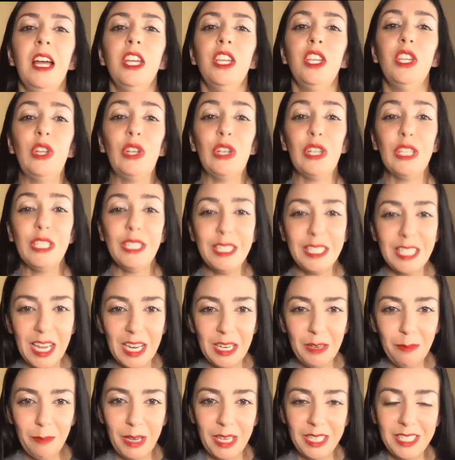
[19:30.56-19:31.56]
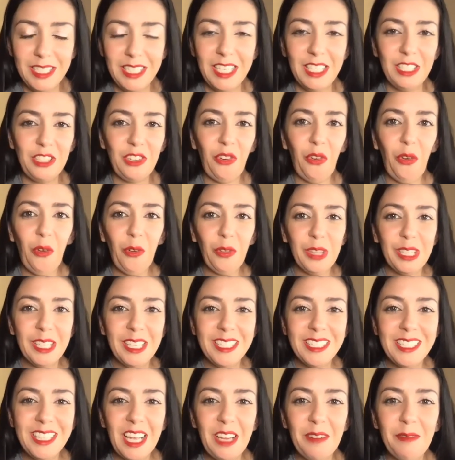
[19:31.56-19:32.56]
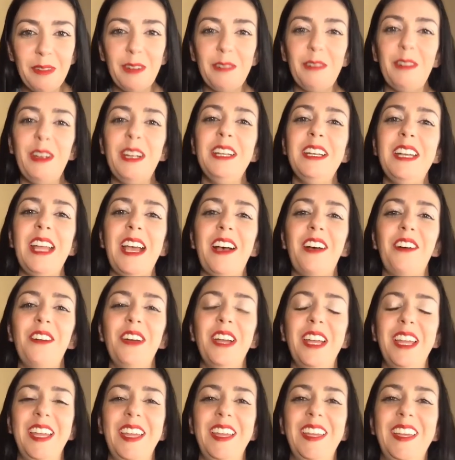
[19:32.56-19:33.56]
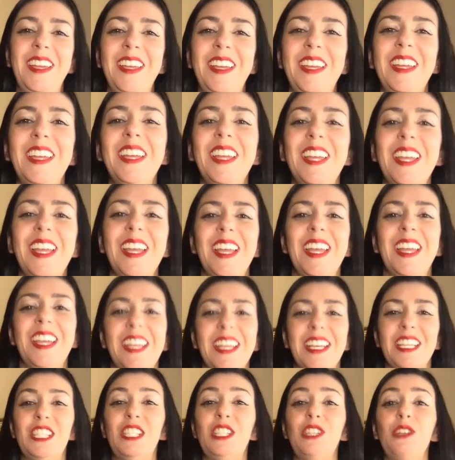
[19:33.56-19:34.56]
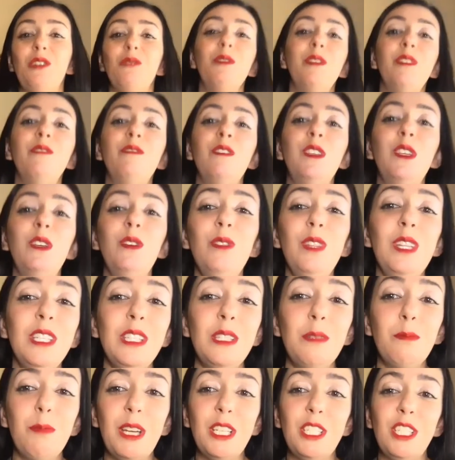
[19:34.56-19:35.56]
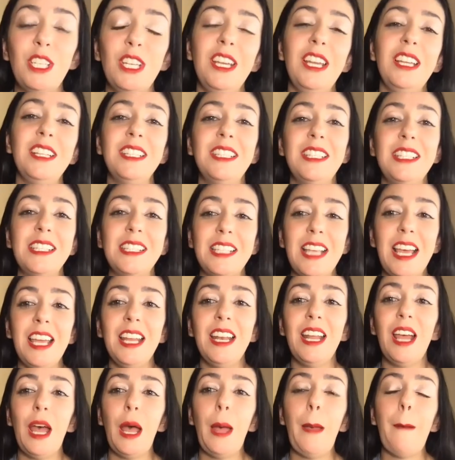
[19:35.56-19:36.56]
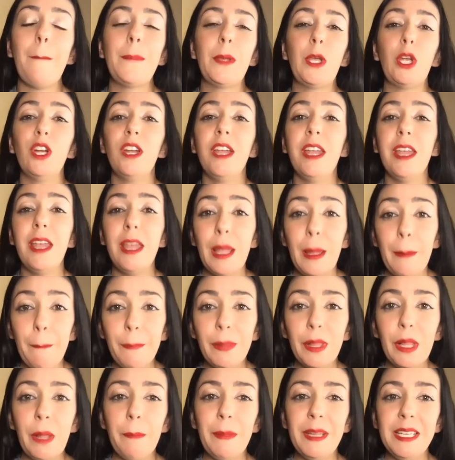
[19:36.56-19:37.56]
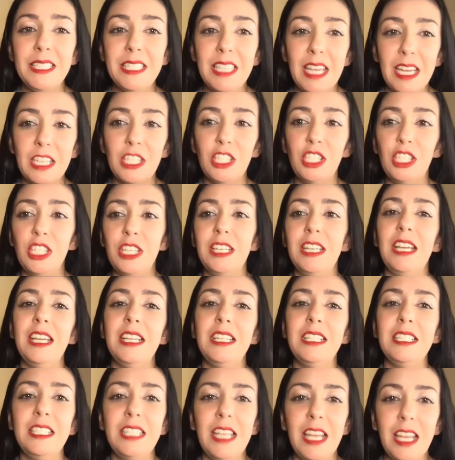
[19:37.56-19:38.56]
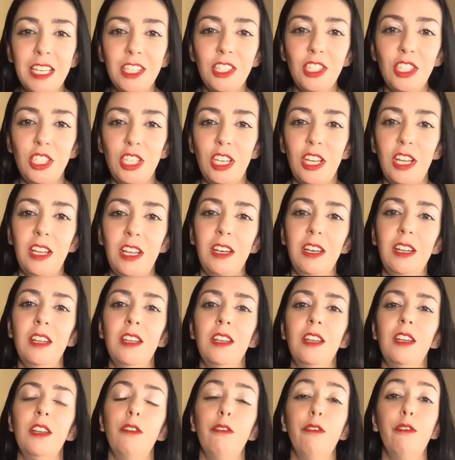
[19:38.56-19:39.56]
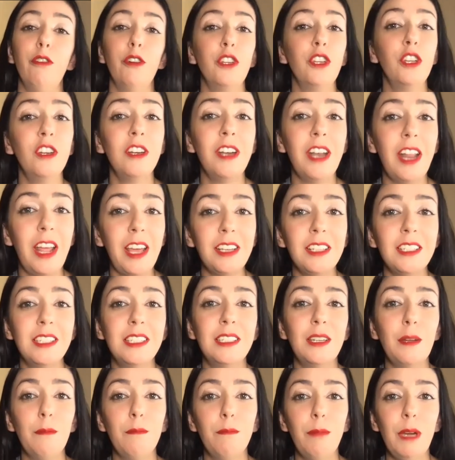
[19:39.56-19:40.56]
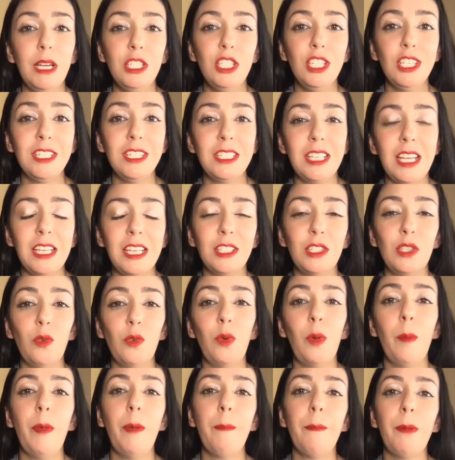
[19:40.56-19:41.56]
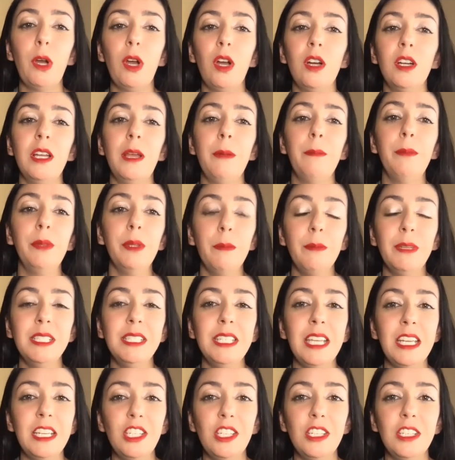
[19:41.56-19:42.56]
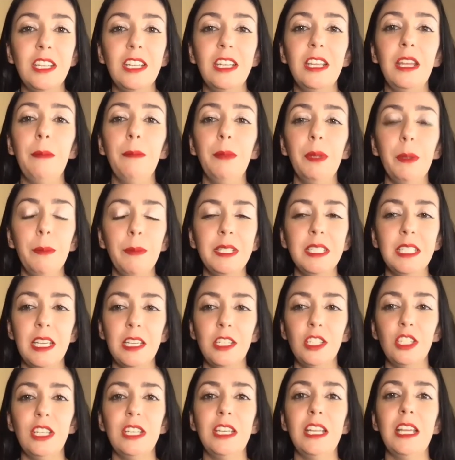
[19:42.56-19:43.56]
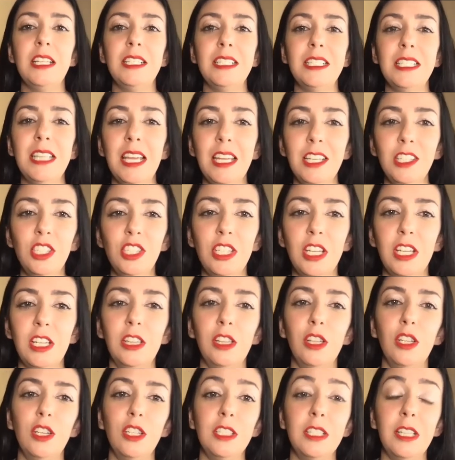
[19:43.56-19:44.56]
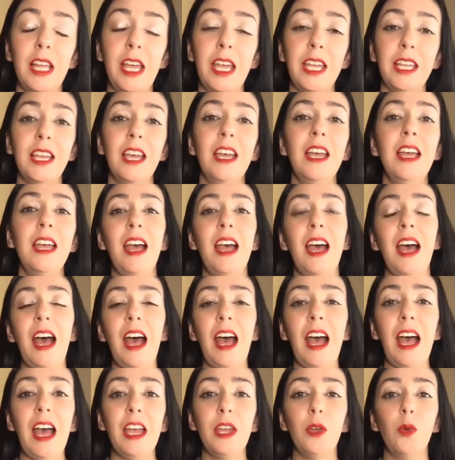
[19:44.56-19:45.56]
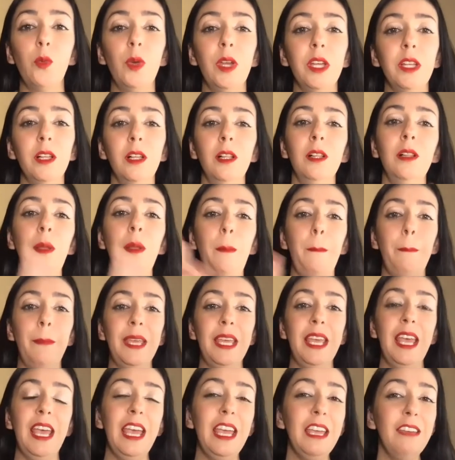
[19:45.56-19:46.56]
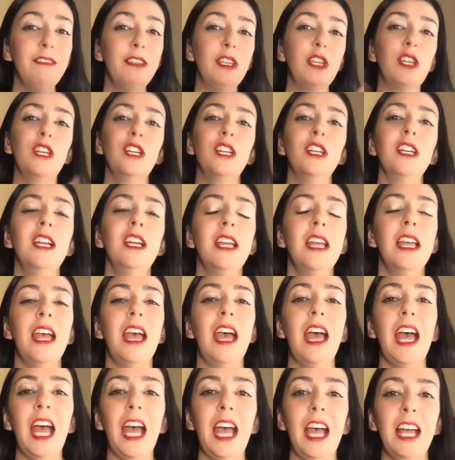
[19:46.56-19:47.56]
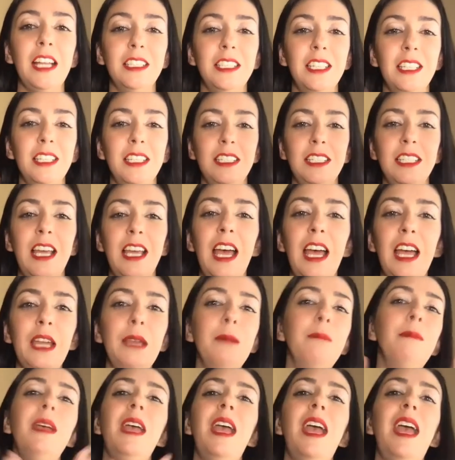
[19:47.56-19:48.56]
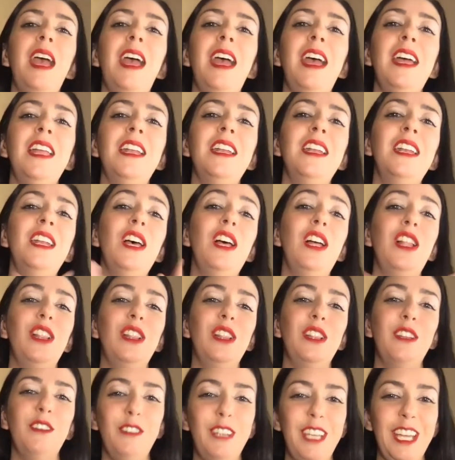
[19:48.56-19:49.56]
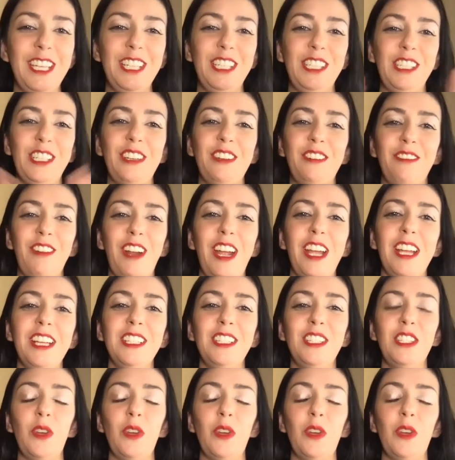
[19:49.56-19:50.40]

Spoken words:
Your assignment, and your only assignment right now, is to review this budget and set up your implementation intention for your next budget date. So remember, our implementation intention looked like I will behavior at time and location, right?